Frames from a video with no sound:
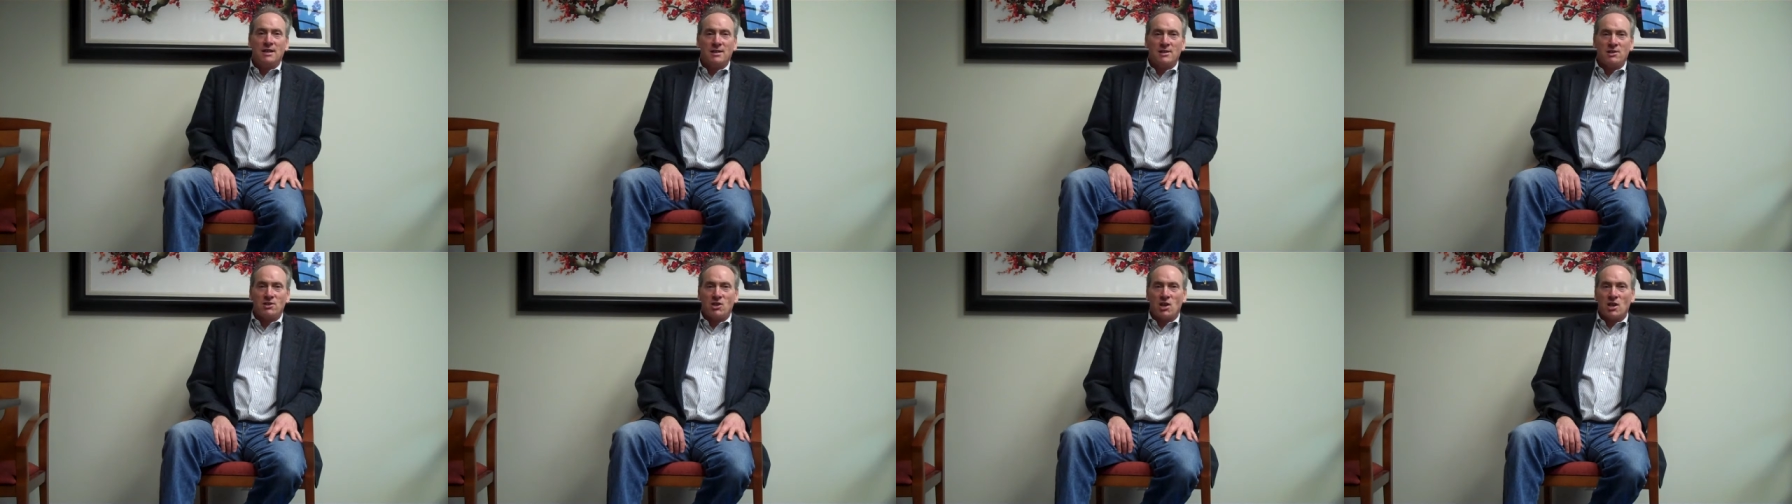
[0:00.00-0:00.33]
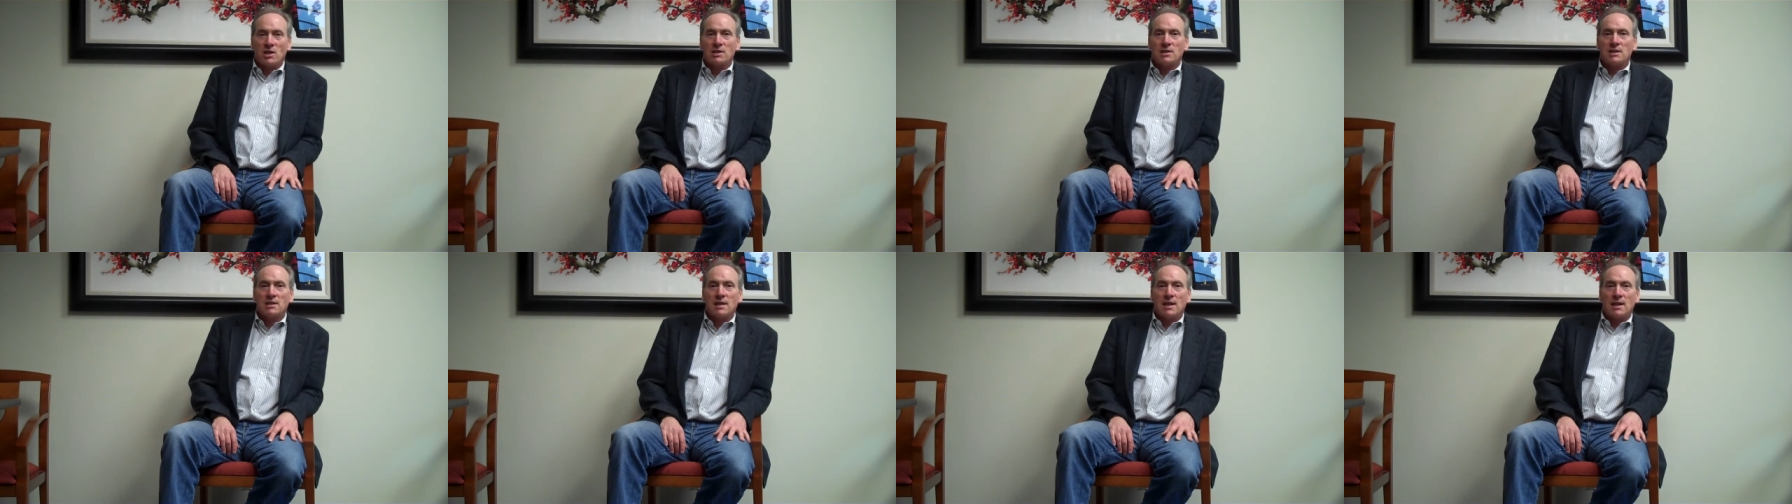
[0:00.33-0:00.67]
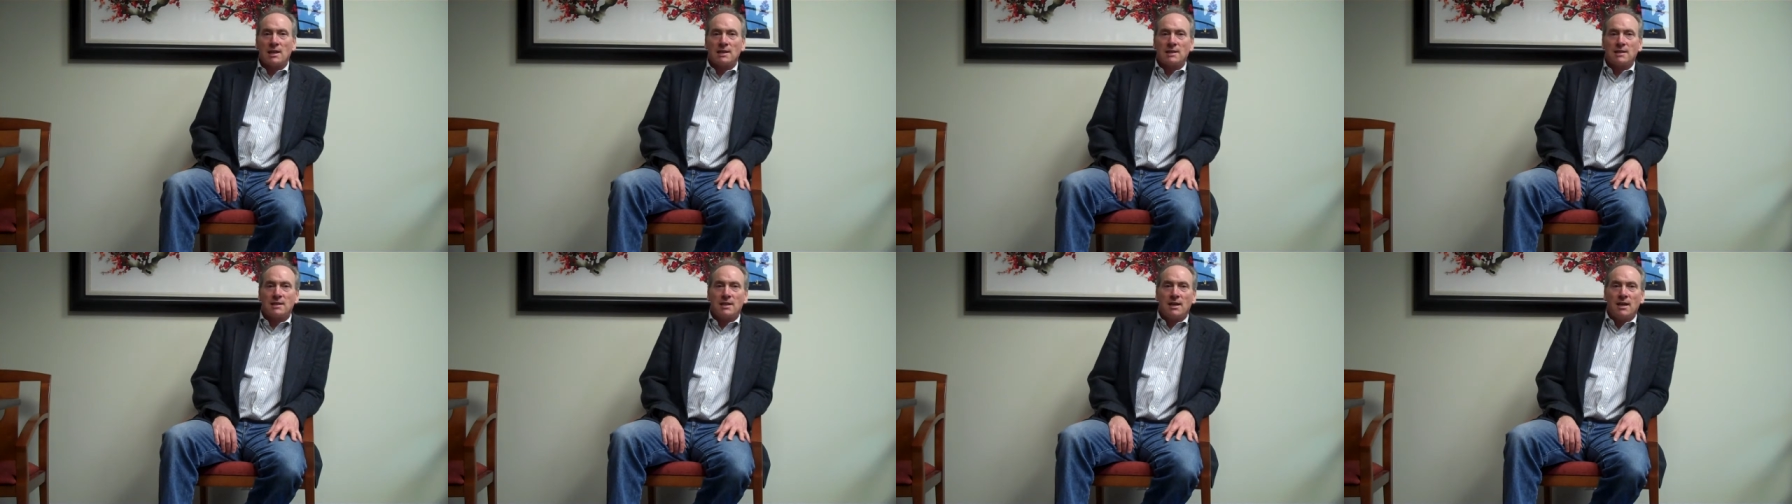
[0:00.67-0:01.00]

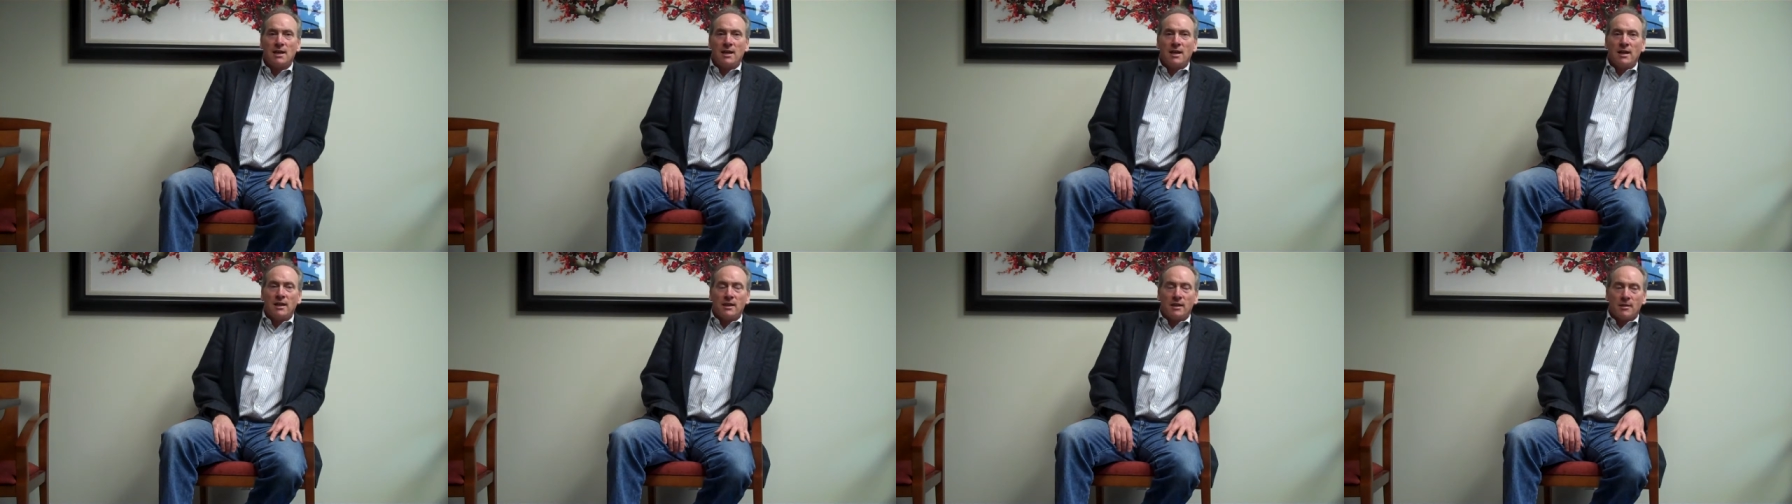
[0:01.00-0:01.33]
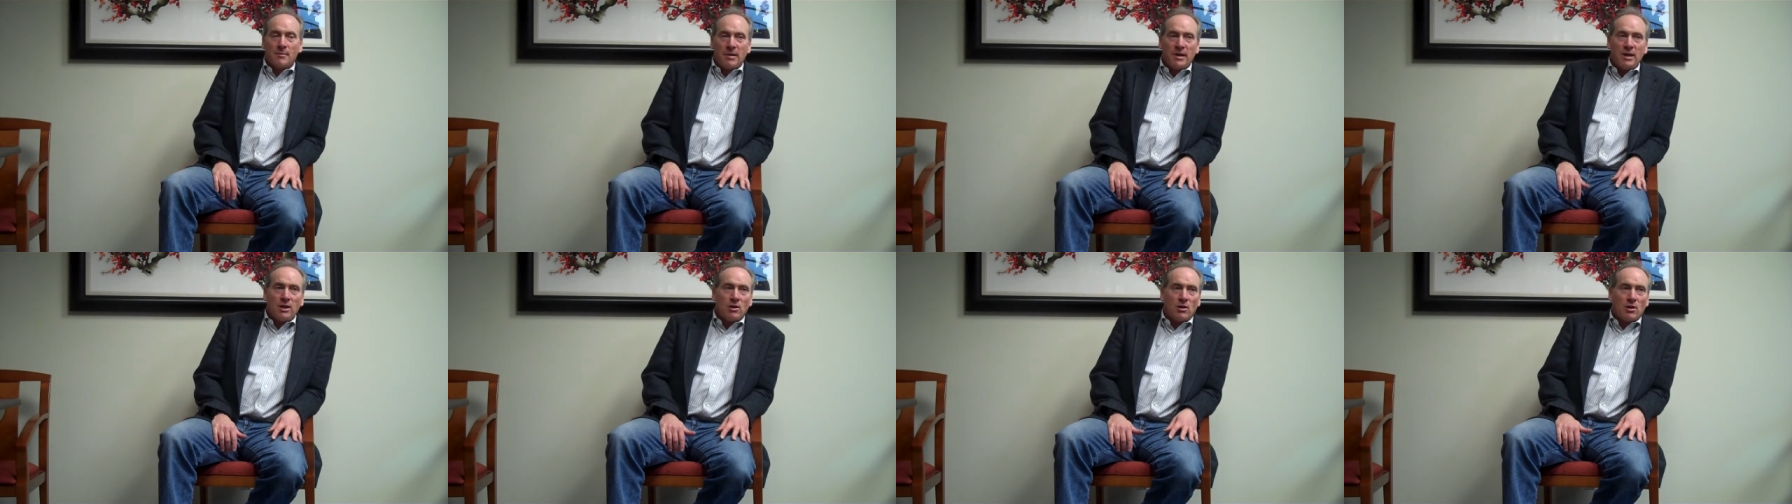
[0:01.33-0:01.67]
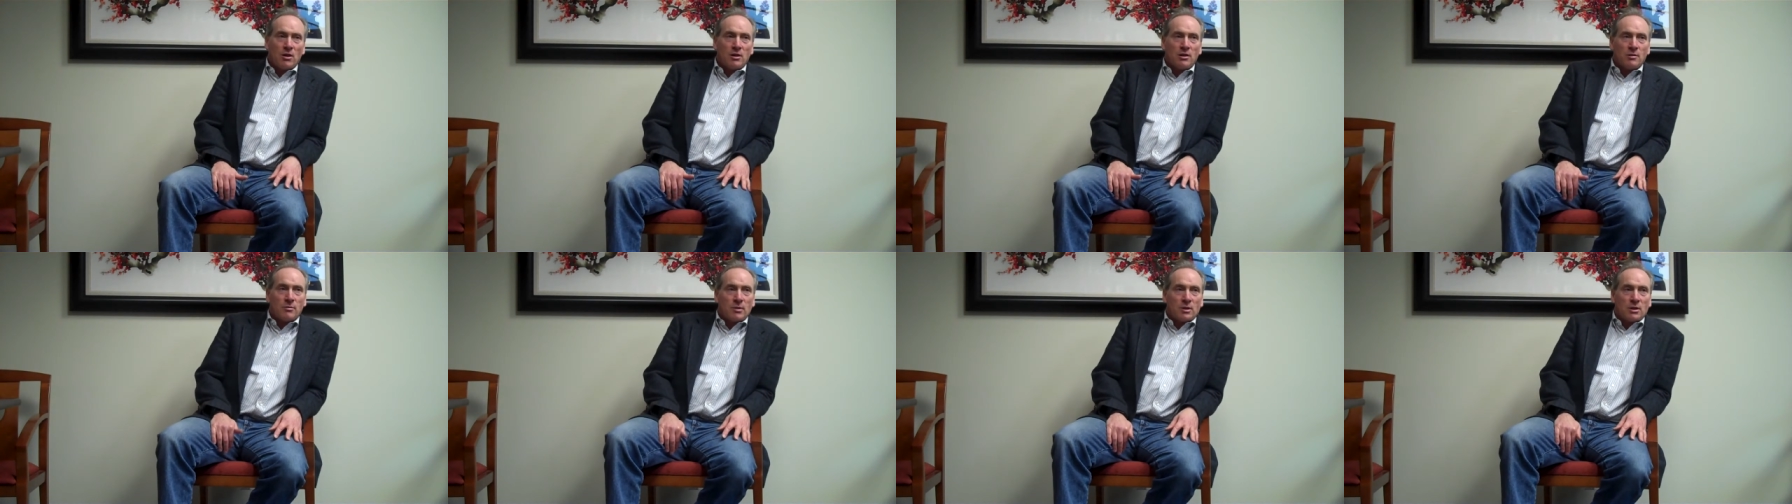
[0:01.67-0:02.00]
gestate the main
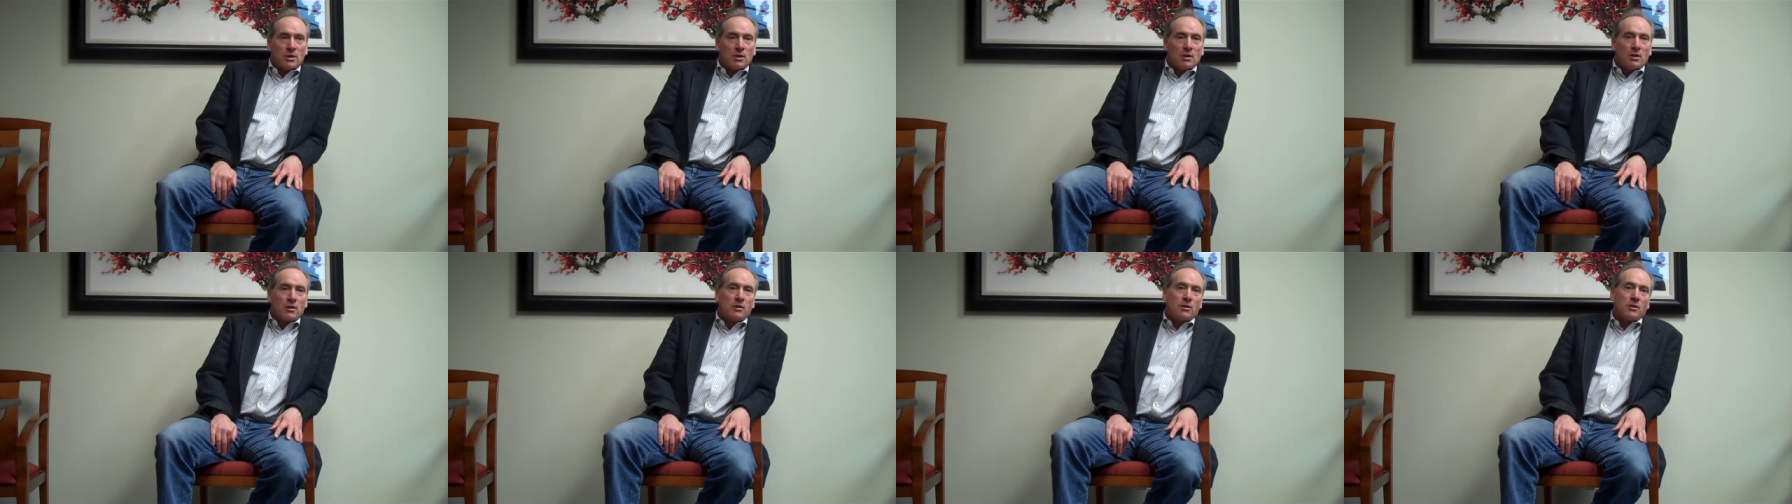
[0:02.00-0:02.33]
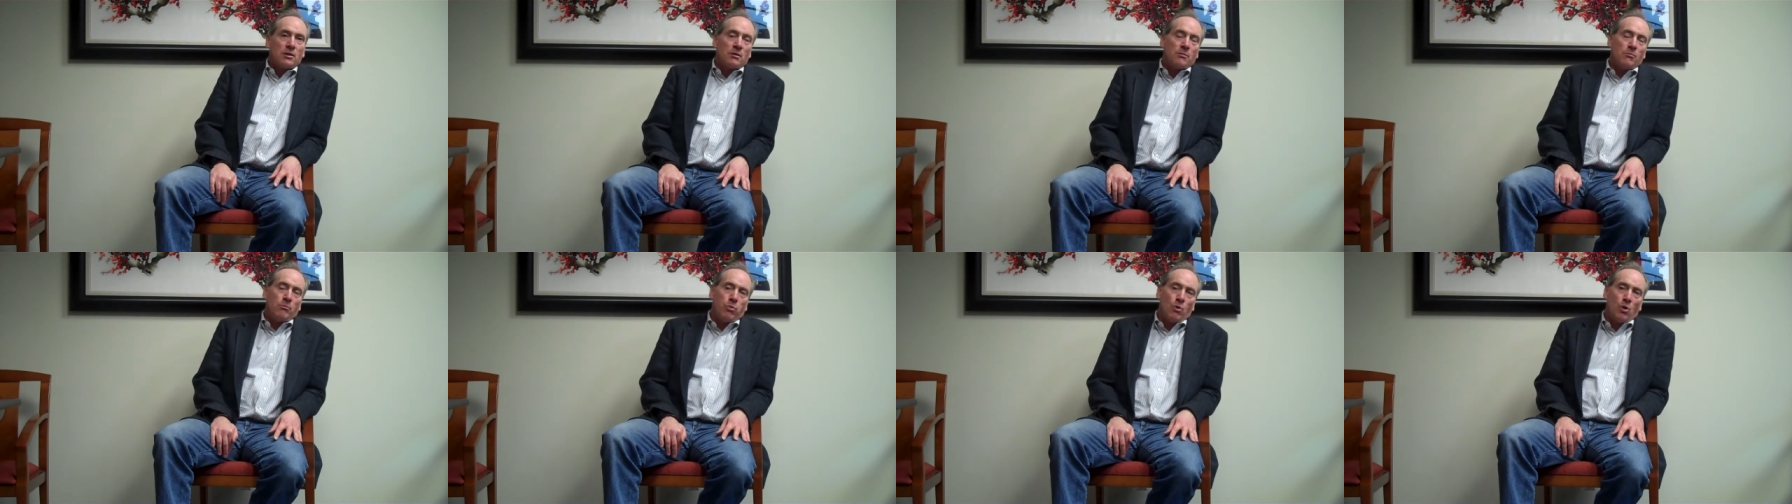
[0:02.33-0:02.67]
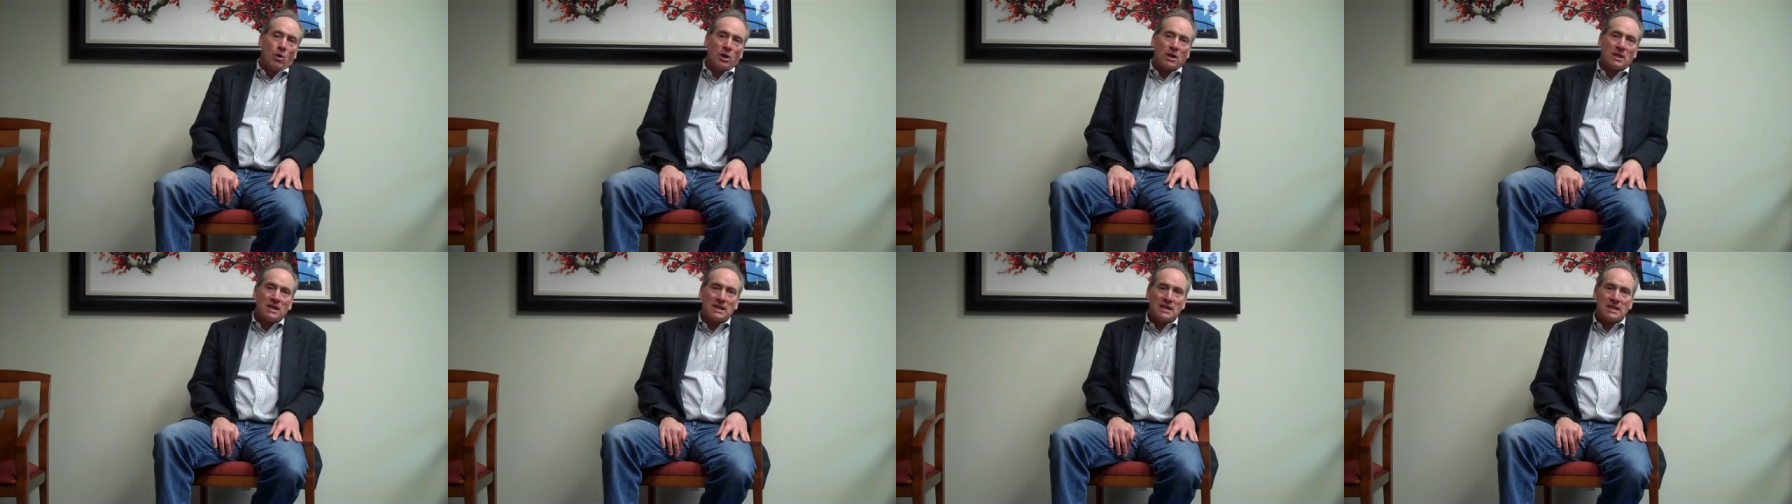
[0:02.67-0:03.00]
argument of the book